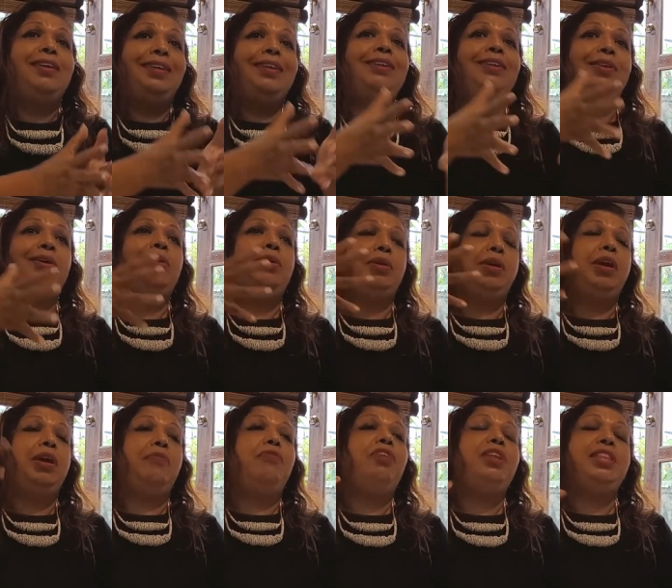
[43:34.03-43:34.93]
You know,
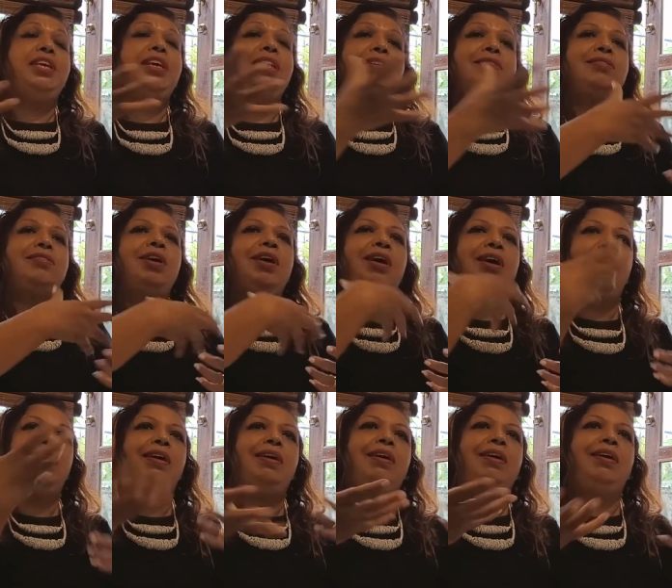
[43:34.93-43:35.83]
everything is
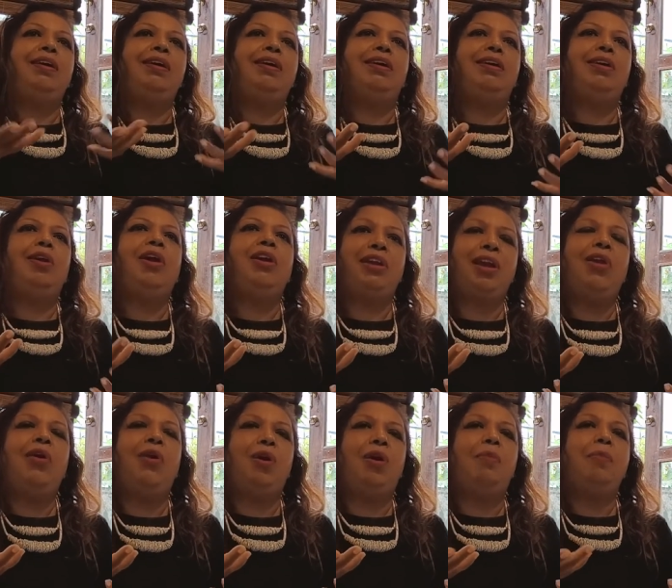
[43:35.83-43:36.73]
uh, not a
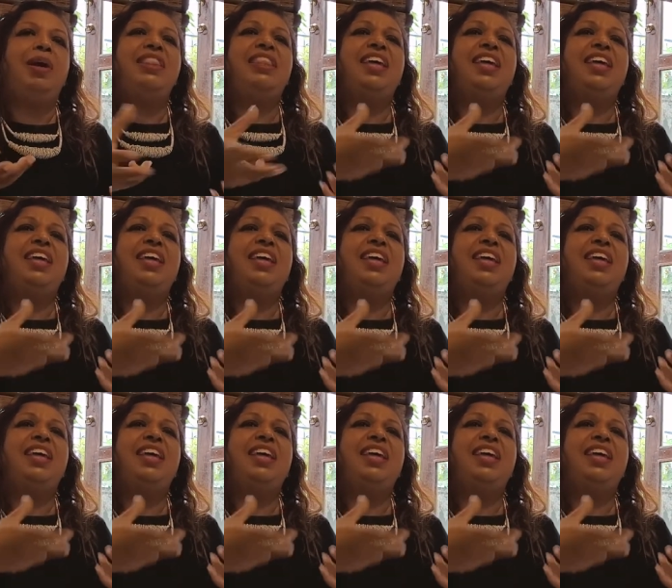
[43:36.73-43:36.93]
law, but